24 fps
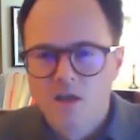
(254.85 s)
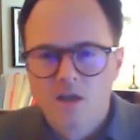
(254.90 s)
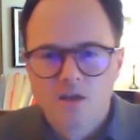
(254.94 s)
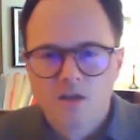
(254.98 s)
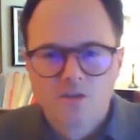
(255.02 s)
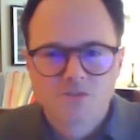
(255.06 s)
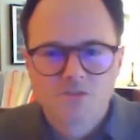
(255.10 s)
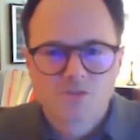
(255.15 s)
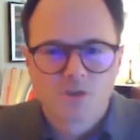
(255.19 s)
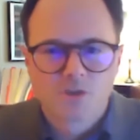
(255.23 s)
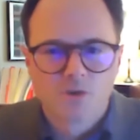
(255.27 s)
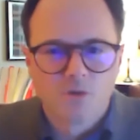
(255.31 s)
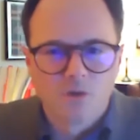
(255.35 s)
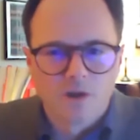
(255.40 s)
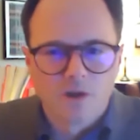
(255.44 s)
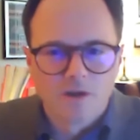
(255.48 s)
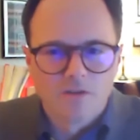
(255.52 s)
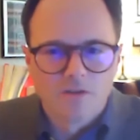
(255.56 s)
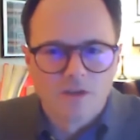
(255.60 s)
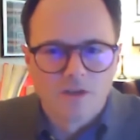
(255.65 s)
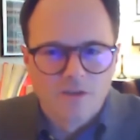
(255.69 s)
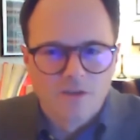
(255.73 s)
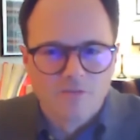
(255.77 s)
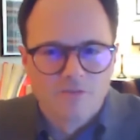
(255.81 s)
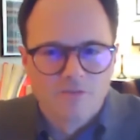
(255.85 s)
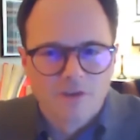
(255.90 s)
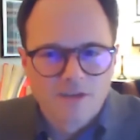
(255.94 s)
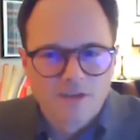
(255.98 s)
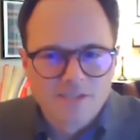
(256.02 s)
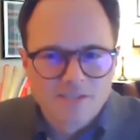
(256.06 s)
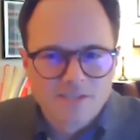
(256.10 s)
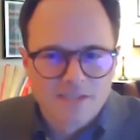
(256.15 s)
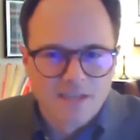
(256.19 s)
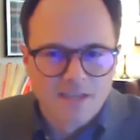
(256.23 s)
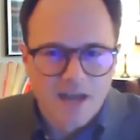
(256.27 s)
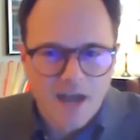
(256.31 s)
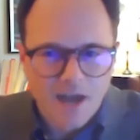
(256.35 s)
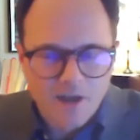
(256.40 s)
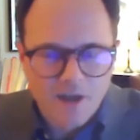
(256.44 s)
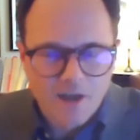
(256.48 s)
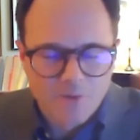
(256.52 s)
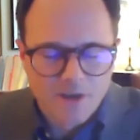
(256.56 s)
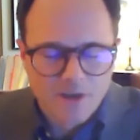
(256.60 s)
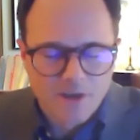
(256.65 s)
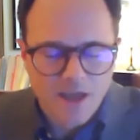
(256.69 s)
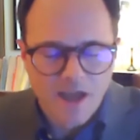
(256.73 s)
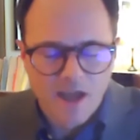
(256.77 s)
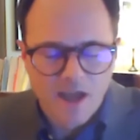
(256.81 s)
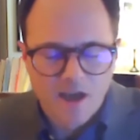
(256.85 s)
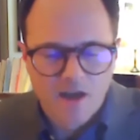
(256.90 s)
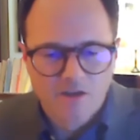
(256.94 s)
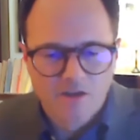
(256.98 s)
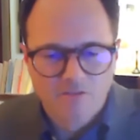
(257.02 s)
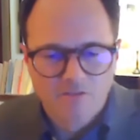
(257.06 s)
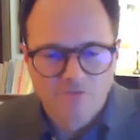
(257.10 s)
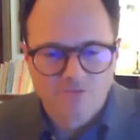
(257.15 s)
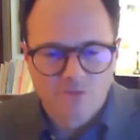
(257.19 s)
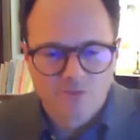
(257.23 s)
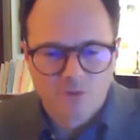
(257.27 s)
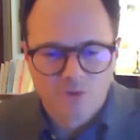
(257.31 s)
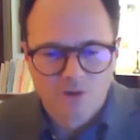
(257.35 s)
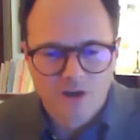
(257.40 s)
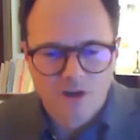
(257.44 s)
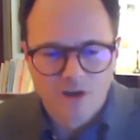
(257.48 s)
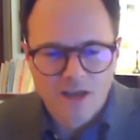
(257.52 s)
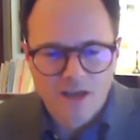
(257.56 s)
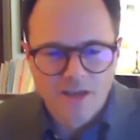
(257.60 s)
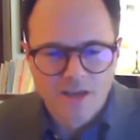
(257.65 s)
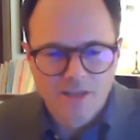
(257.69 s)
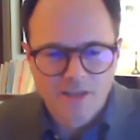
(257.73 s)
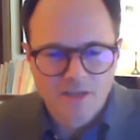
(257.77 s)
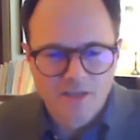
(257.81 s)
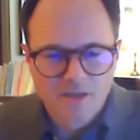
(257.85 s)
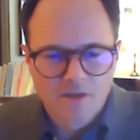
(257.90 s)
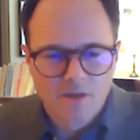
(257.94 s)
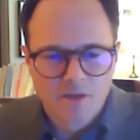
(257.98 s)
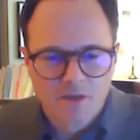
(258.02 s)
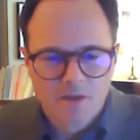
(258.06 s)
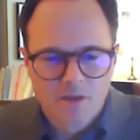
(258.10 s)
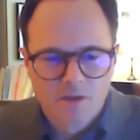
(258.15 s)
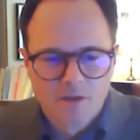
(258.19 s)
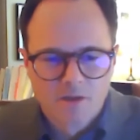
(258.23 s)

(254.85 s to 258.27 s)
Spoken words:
So advice that I would have for any